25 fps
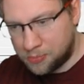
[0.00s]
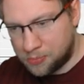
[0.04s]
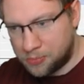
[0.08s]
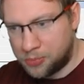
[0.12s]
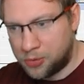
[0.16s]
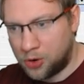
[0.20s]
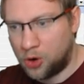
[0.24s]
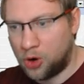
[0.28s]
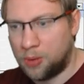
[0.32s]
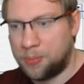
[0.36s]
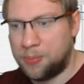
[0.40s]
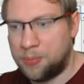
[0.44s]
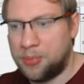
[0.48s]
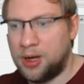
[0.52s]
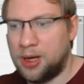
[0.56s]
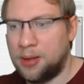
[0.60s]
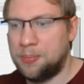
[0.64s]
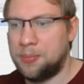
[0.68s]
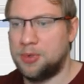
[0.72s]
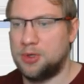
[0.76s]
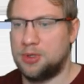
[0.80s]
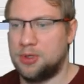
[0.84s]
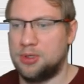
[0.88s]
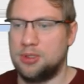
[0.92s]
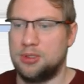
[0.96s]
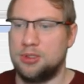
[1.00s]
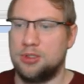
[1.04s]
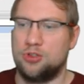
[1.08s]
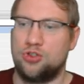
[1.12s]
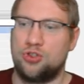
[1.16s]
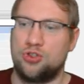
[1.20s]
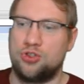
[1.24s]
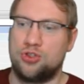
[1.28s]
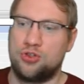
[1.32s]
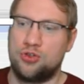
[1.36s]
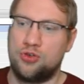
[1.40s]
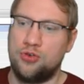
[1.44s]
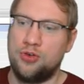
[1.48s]
popup
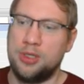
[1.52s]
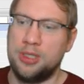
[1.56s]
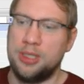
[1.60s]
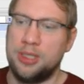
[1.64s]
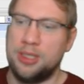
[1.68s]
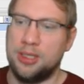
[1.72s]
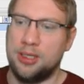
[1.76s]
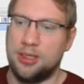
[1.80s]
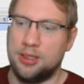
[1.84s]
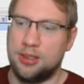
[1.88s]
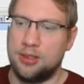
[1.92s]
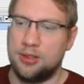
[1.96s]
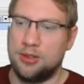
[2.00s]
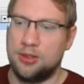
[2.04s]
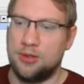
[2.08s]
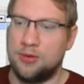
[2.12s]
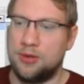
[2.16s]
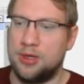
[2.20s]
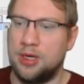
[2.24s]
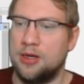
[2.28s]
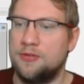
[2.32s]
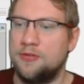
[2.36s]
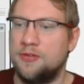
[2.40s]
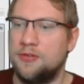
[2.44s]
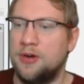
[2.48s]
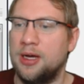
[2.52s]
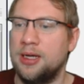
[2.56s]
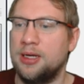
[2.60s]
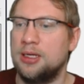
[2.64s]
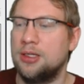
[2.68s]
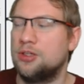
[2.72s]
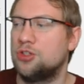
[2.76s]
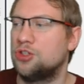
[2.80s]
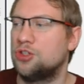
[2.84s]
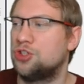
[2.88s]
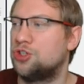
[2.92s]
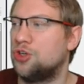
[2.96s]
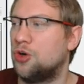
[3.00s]
screen. You can find
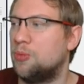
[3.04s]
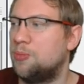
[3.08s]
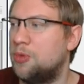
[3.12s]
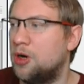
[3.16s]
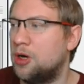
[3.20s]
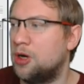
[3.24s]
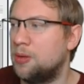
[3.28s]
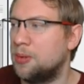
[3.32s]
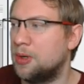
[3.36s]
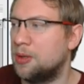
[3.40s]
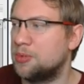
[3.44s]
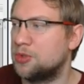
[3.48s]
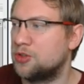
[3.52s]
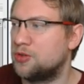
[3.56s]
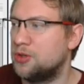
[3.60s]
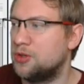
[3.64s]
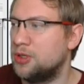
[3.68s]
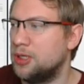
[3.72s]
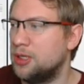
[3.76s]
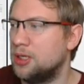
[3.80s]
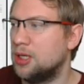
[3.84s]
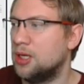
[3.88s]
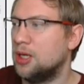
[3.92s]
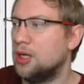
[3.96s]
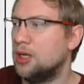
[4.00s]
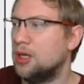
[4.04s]
it, show popup screen.